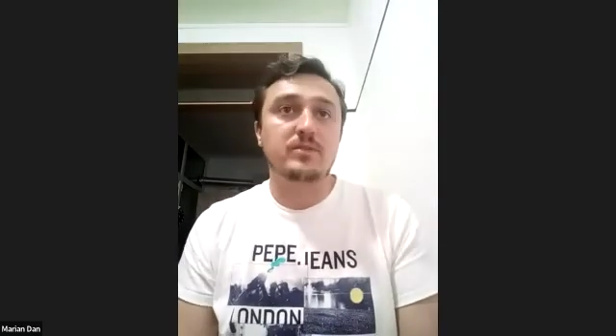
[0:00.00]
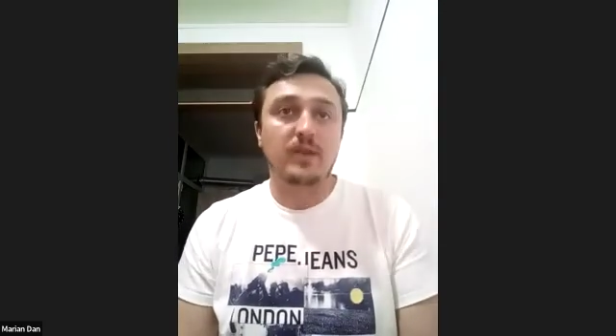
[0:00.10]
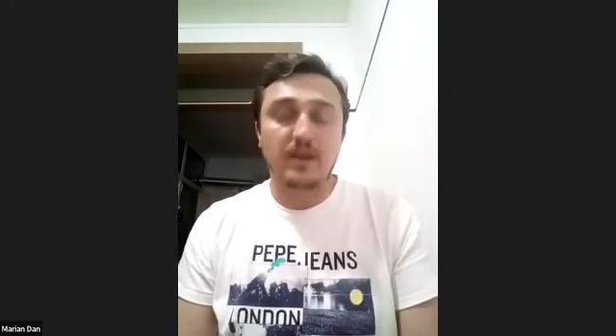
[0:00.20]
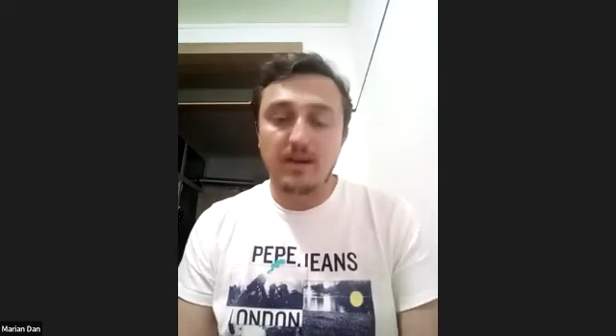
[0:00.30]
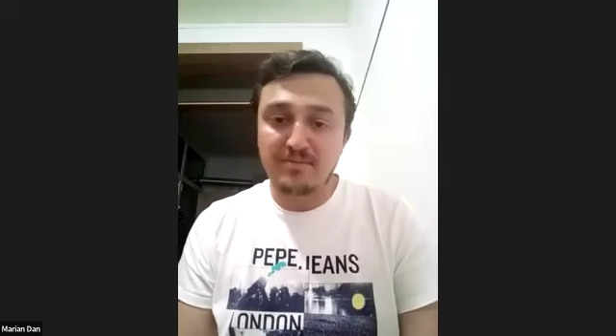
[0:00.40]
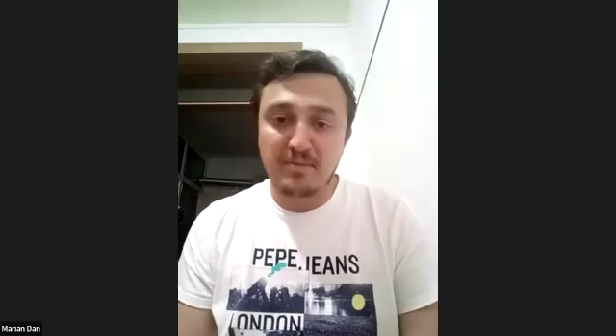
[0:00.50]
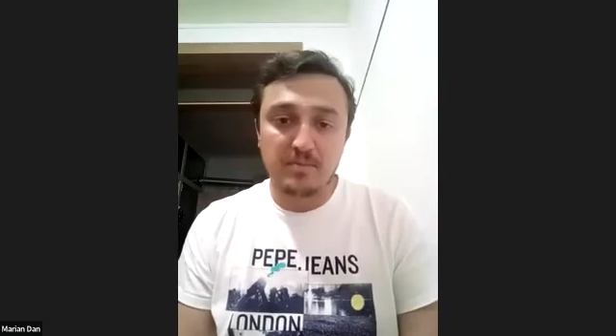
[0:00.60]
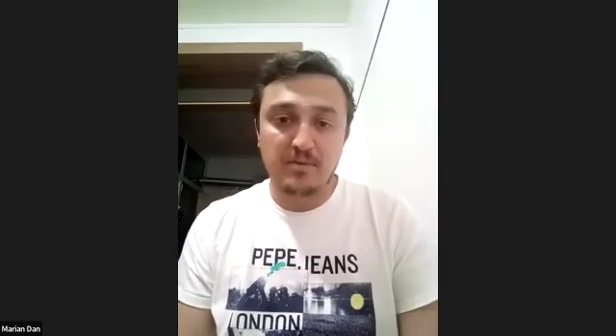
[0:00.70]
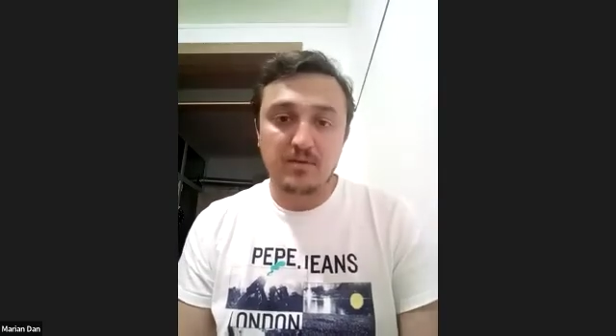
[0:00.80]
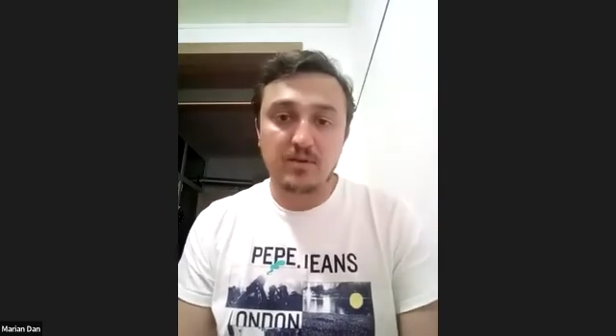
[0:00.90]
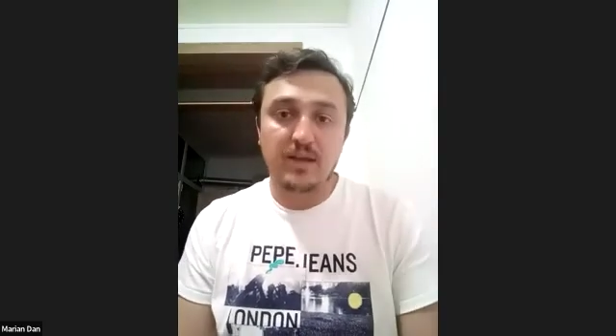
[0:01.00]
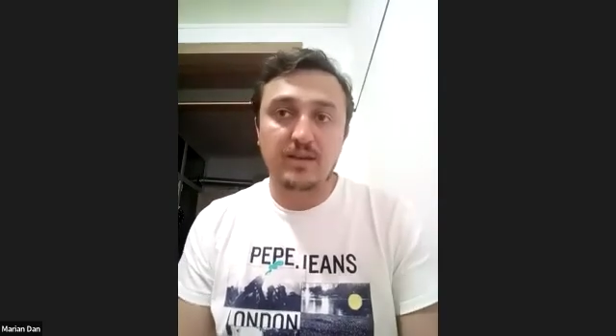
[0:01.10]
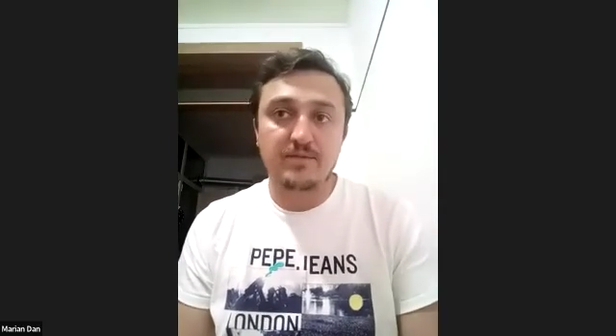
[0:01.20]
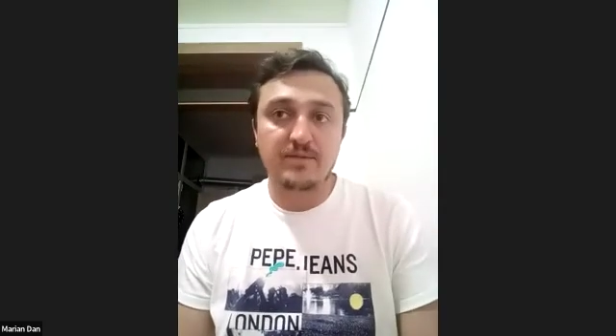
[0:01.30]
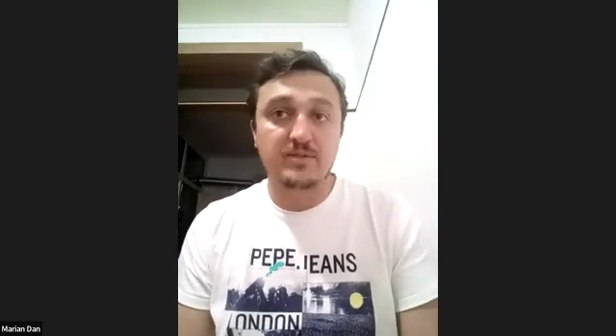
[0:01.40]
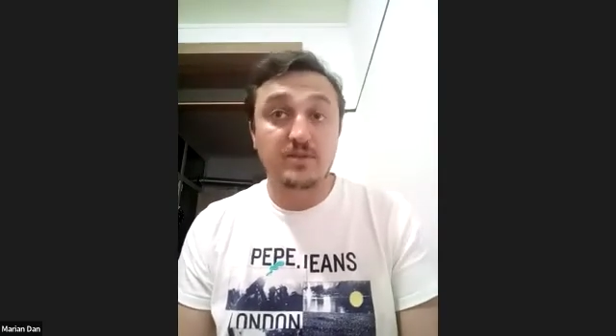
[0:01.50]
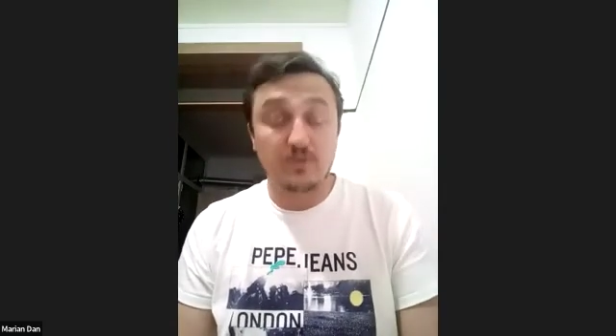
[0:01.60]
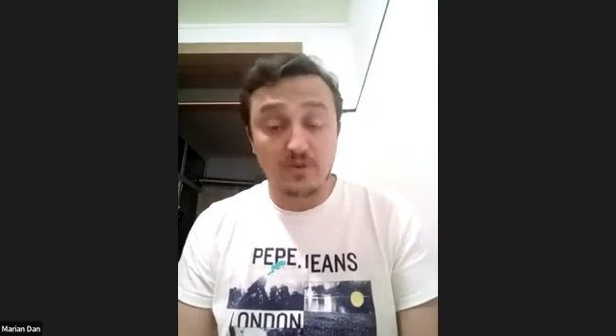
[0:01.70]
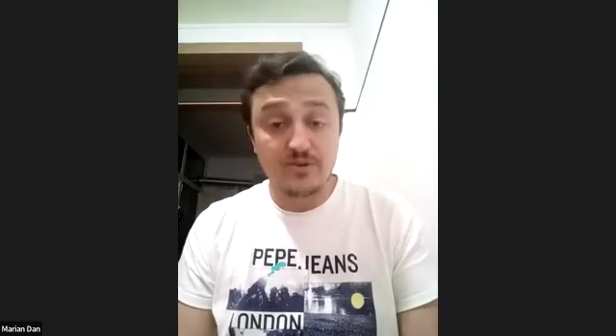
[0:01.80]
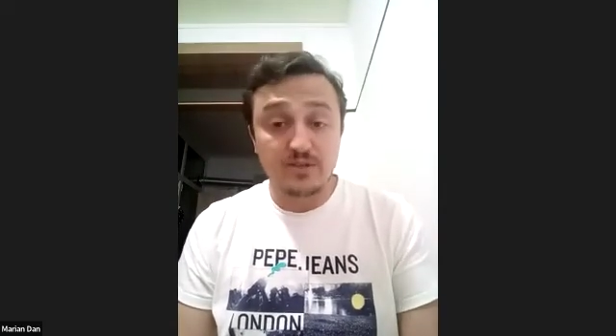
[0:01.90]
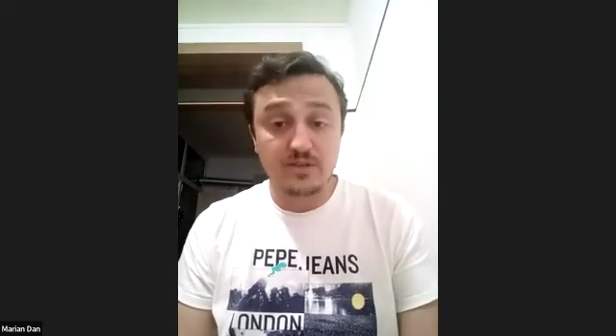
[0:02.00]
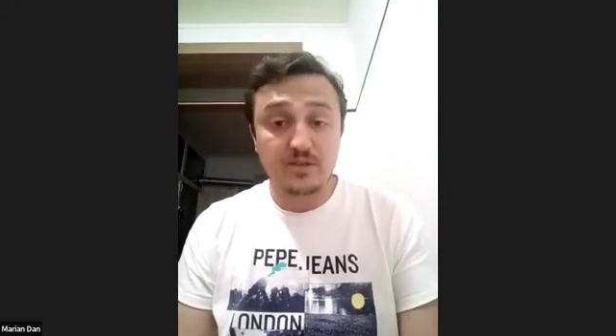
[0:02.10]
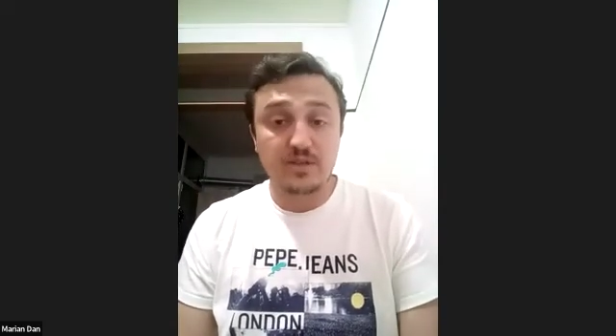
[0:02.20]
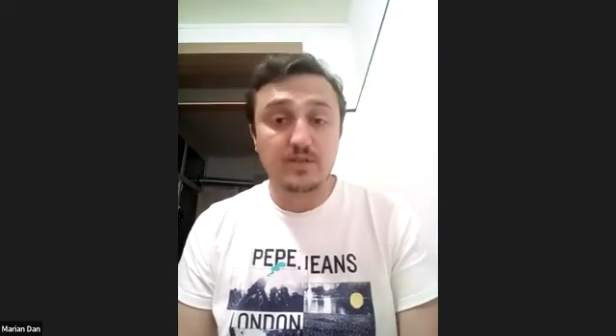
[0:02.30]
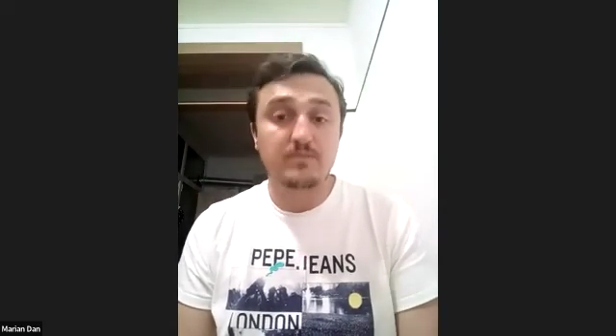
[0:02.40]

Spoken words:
enough people and if it's an urgency,